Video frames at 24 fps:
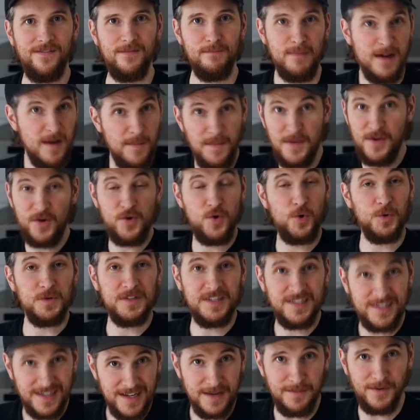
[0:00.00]
Might be a cool
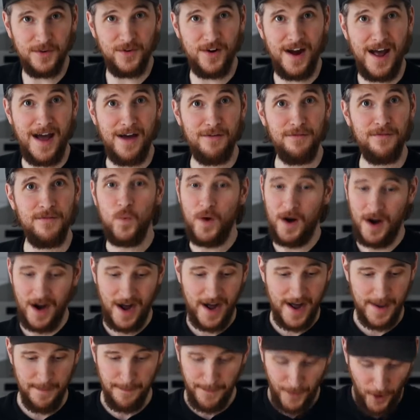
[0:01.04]
cinemagraph where
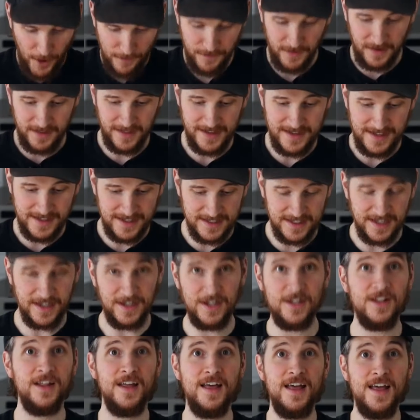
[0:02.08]
I'm perfectly
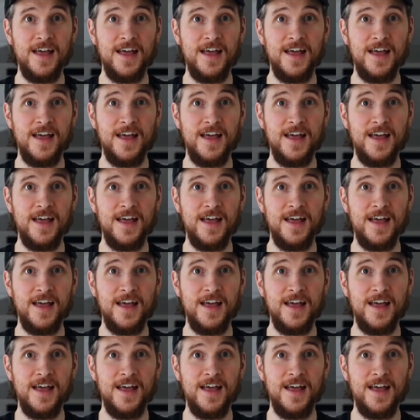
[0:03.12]
still